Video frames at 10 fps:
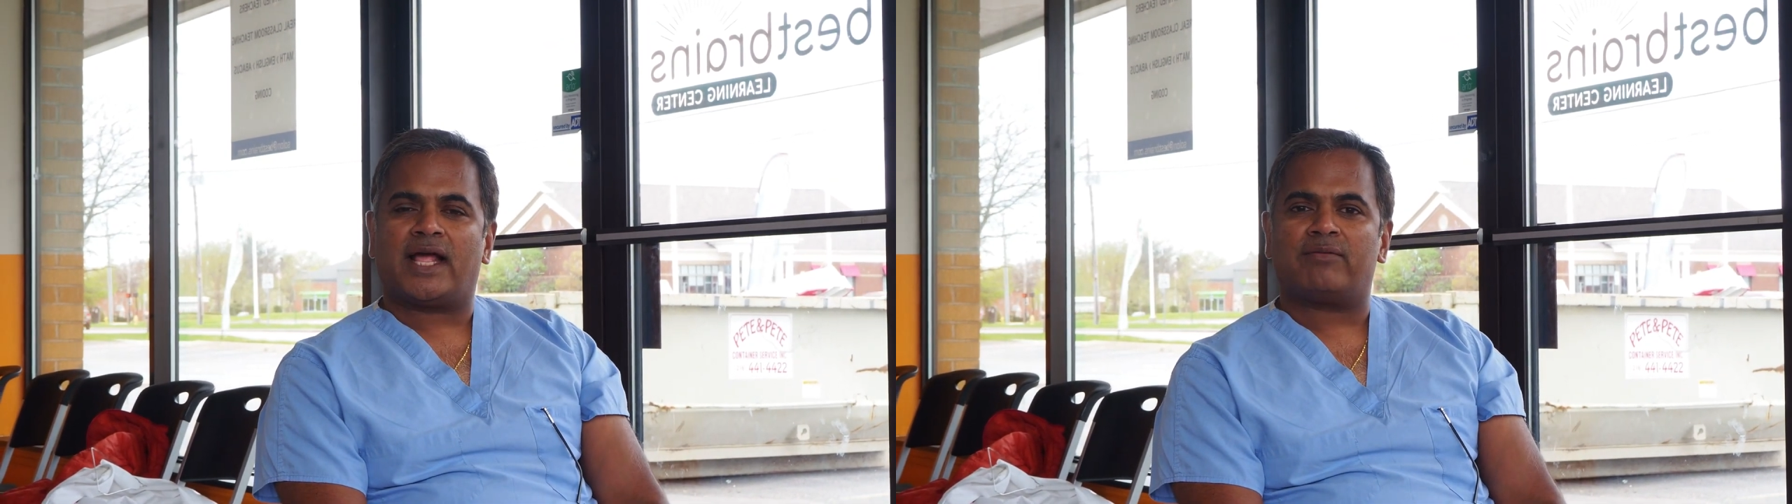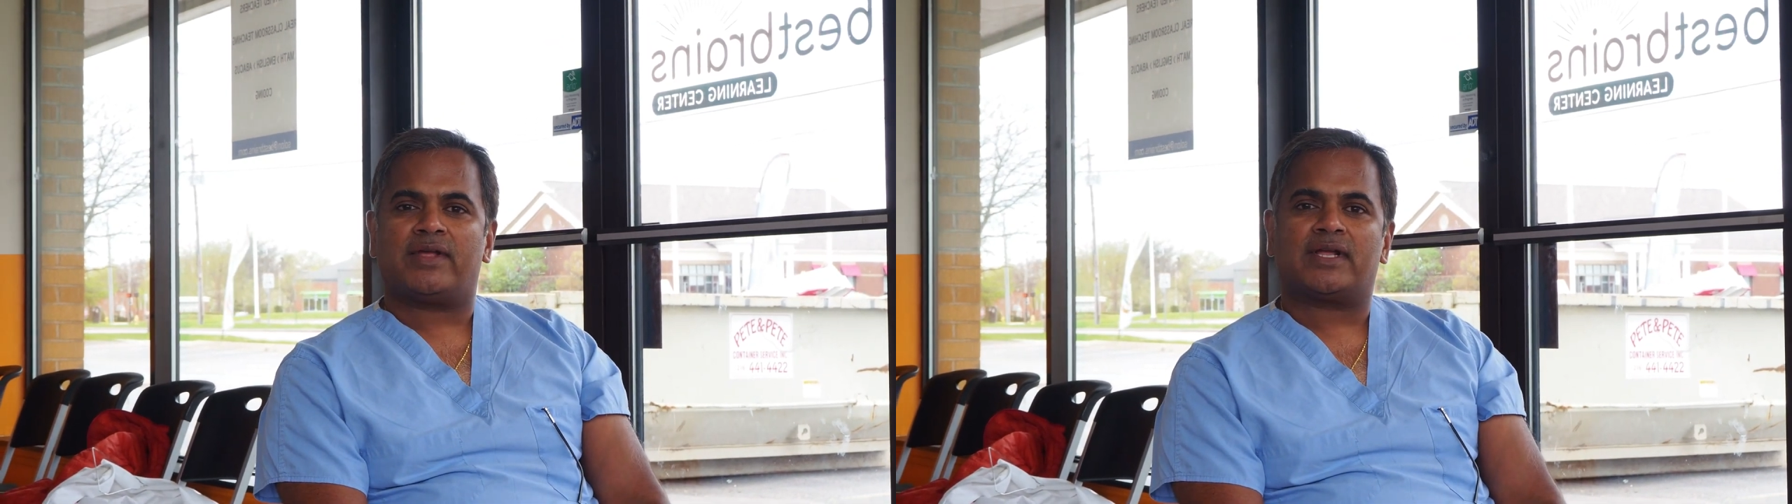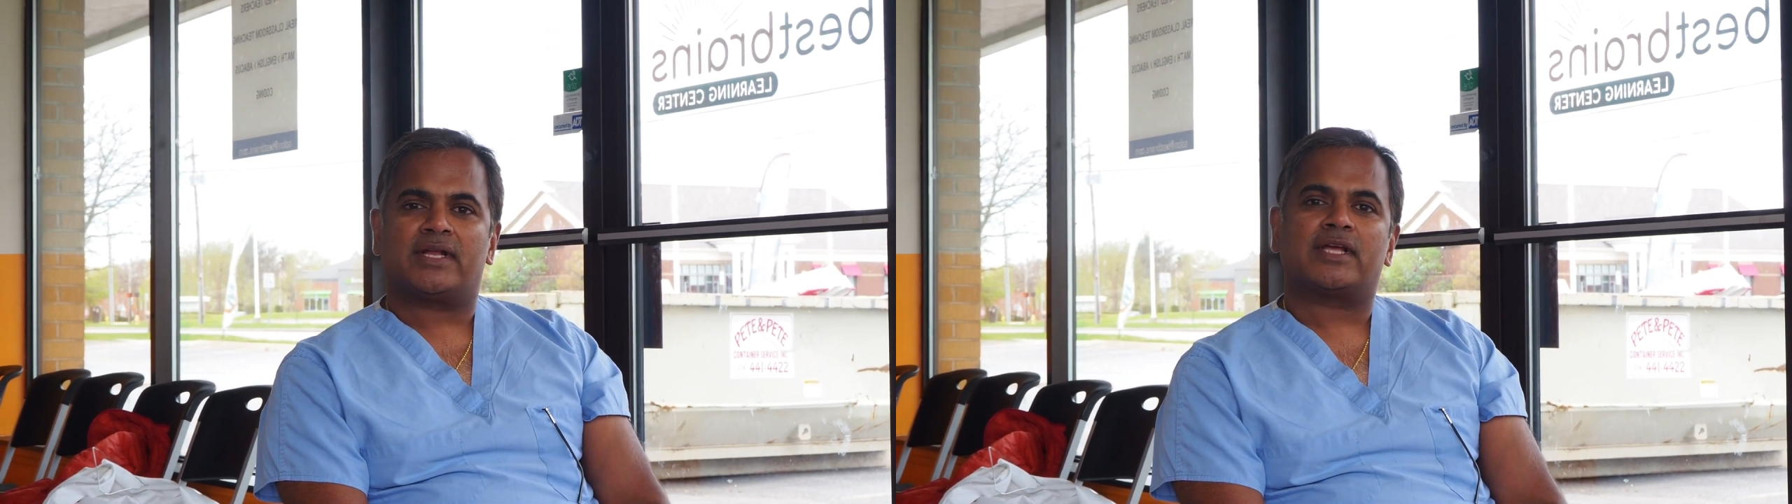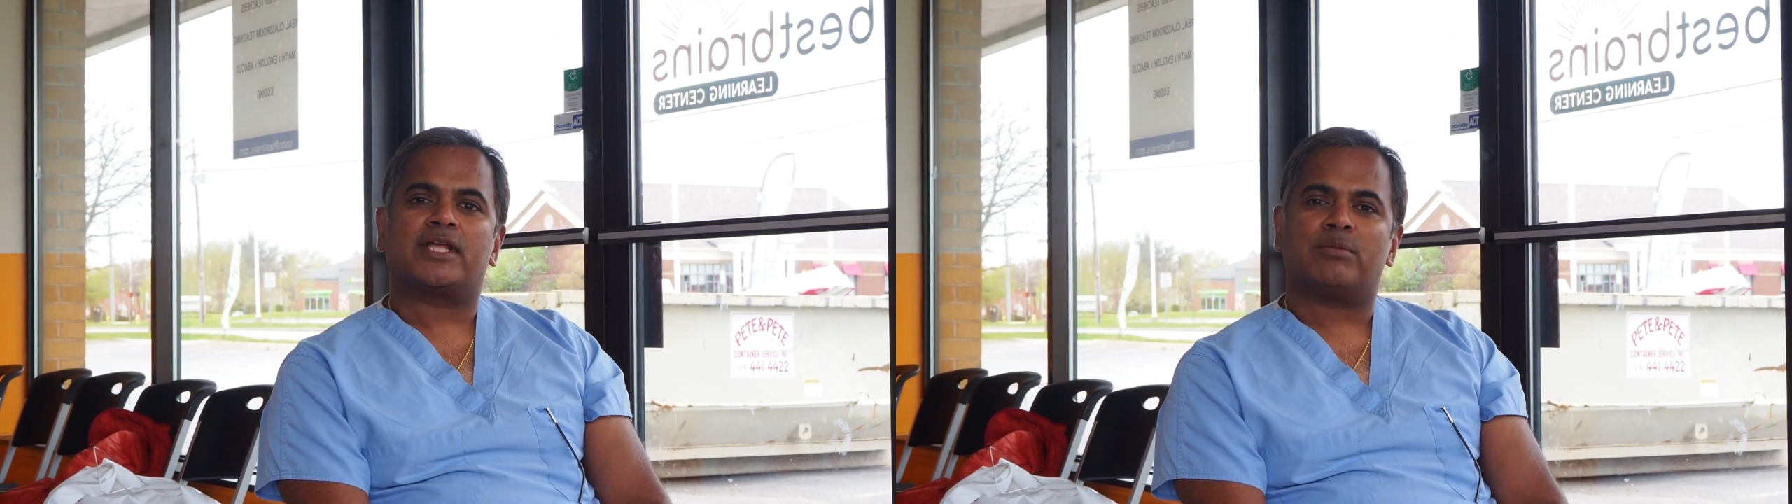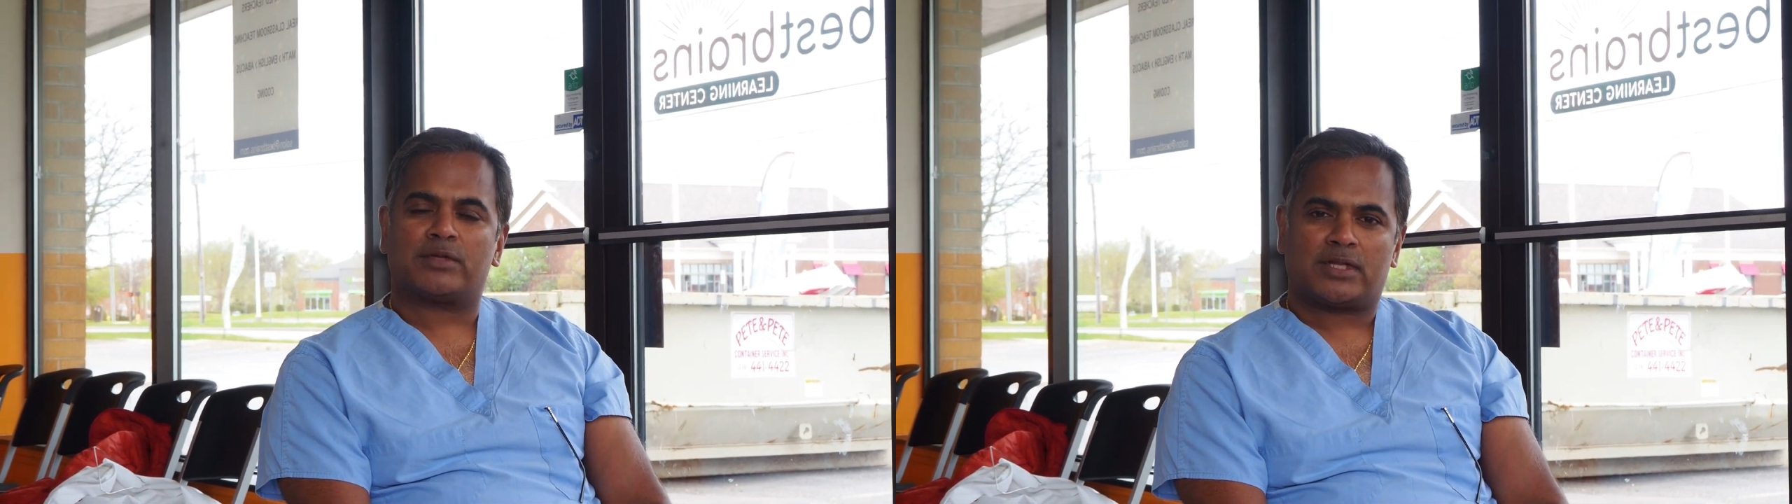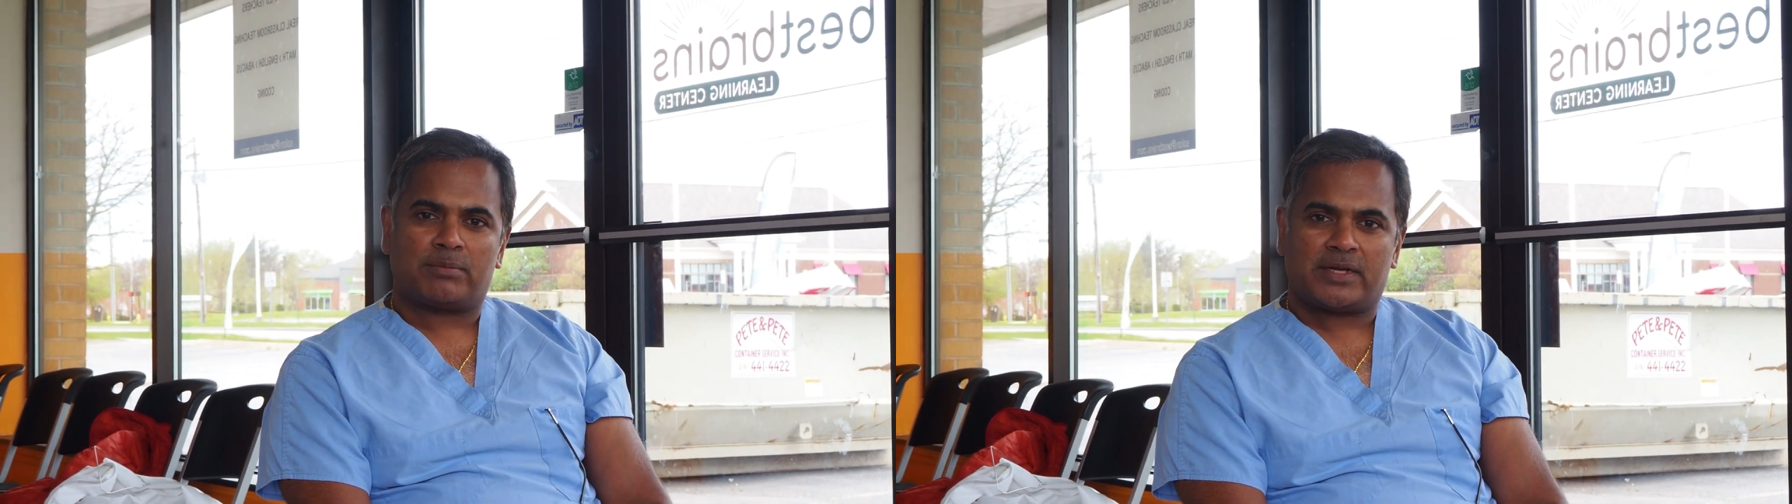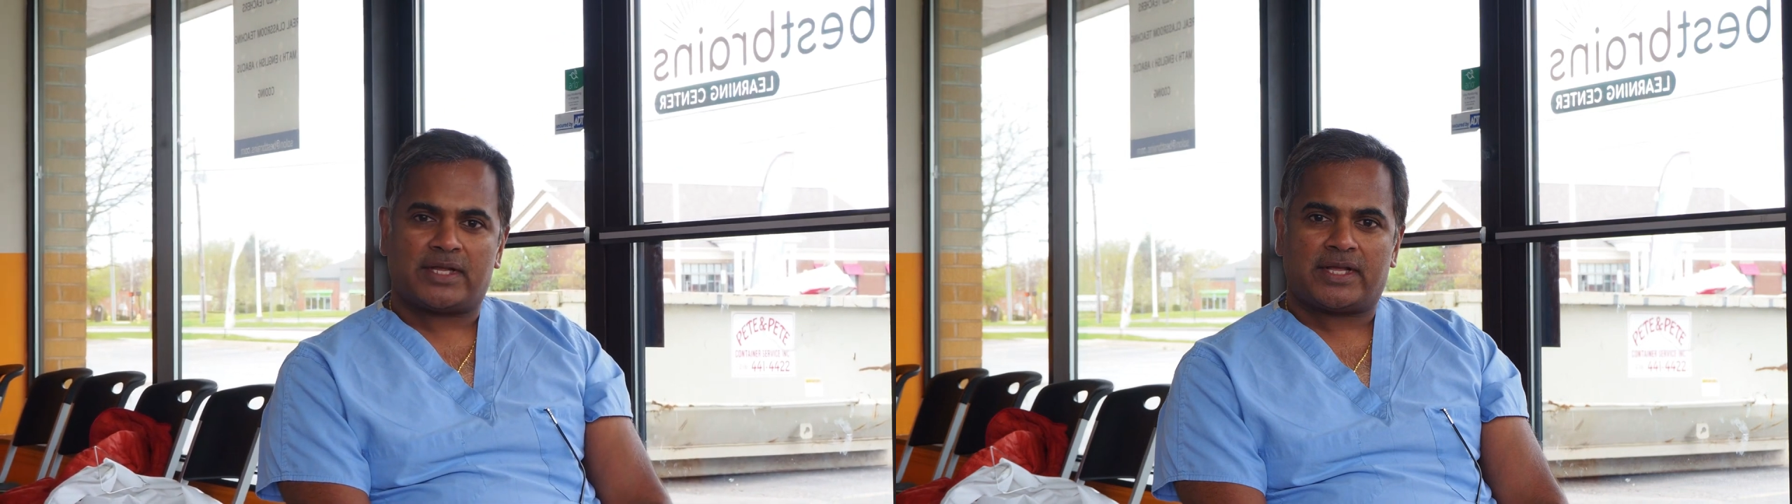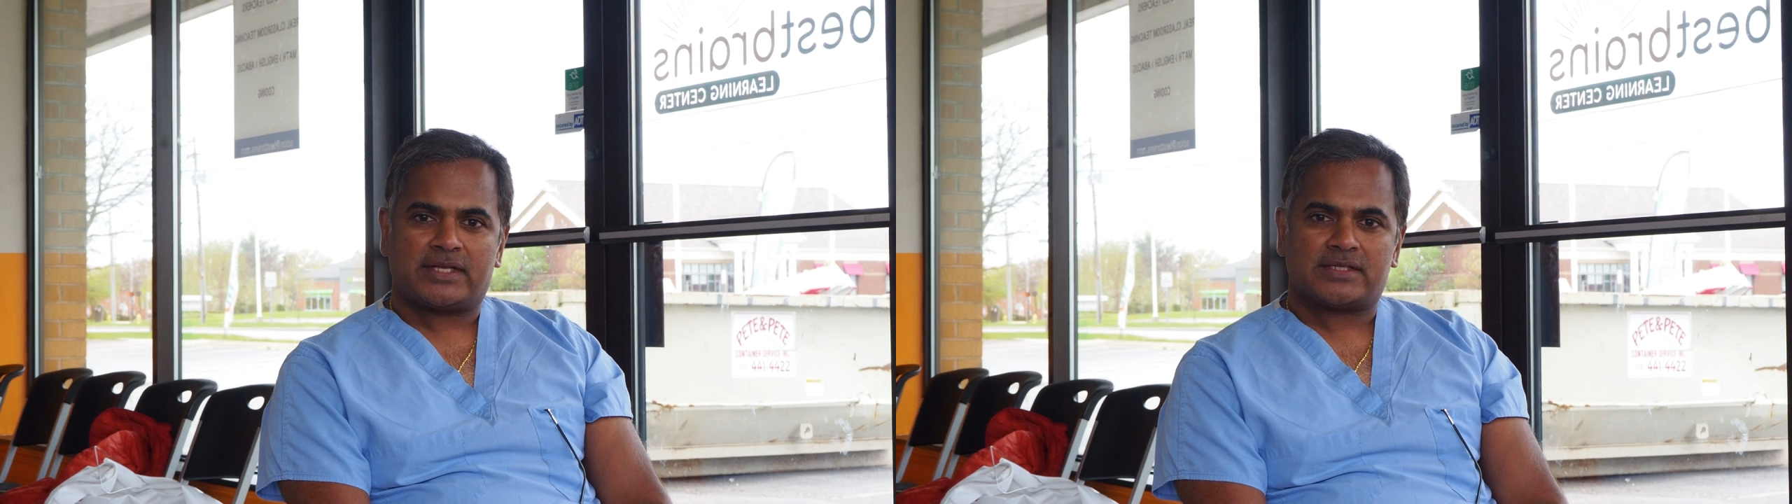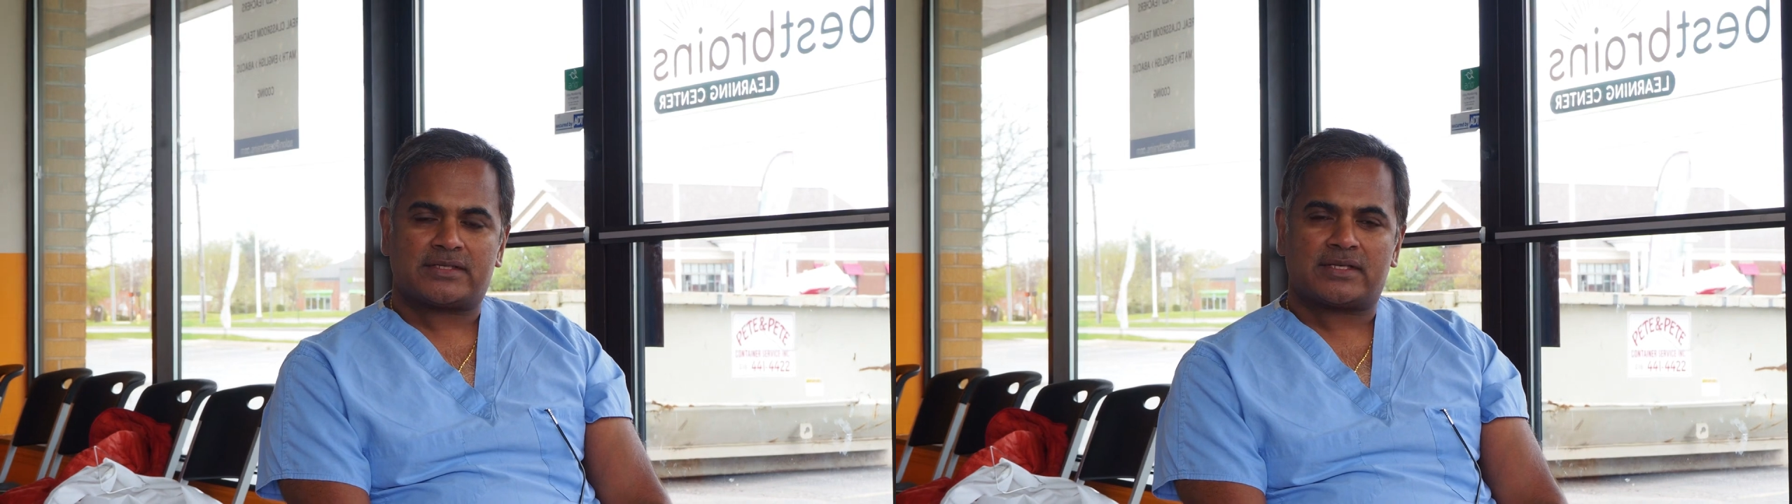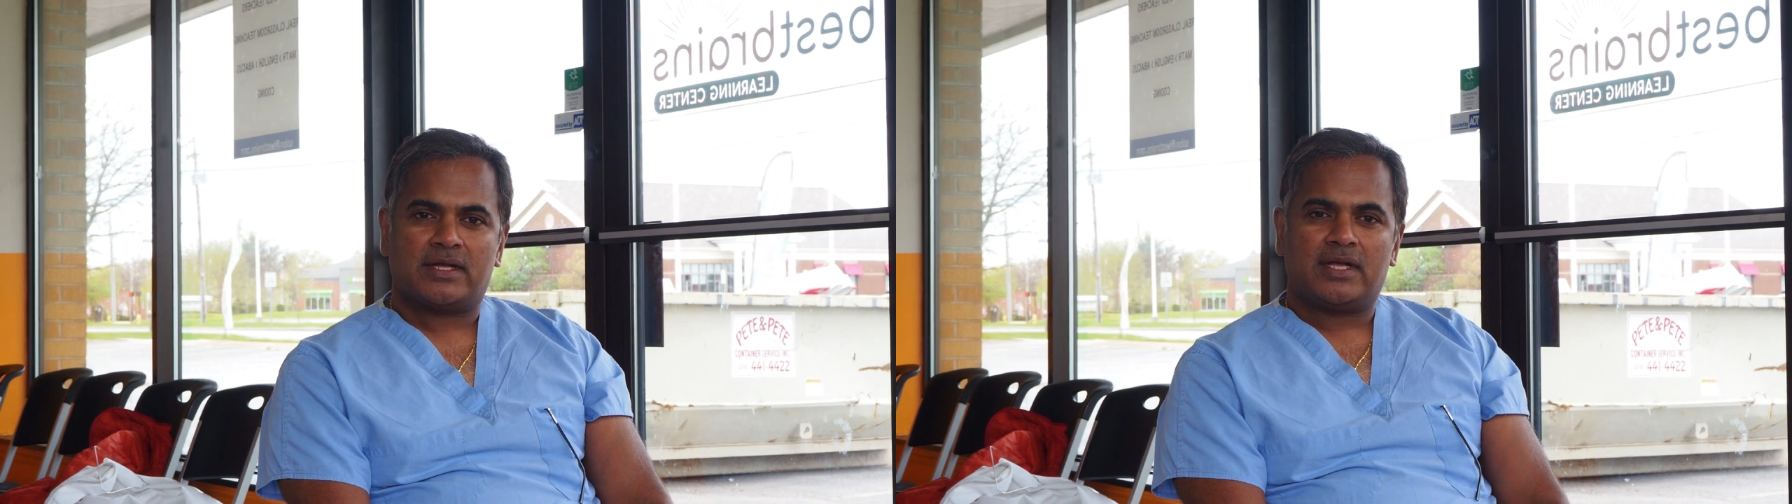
having like a chemotherapeutic agents.